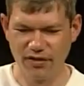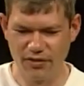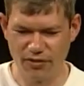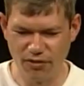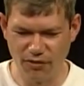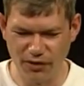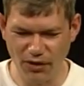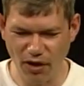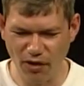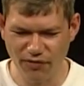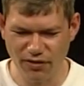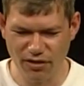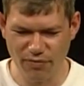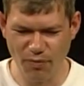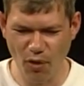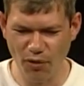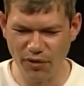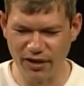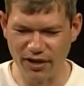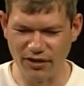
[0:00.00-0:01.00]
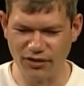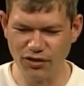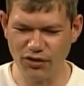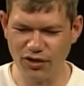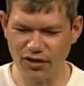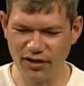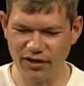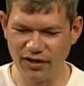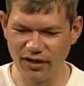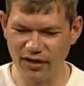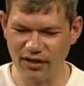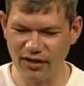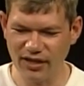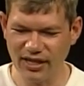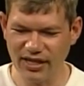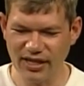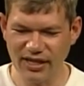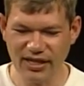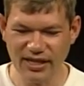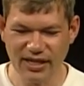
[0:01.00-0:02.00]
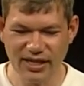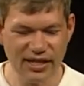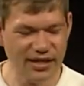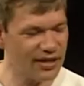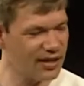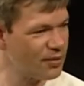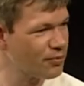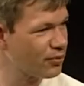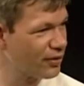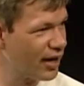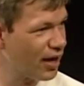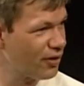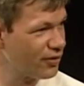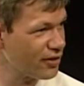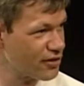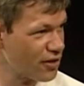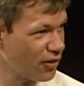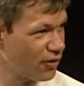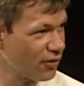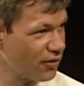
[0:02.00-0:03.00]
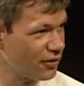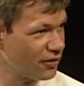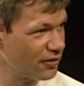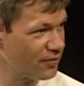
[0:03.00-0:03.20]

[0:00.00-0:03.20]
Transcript: So you don't have to smoke it. You could eat it in brownies, I heard.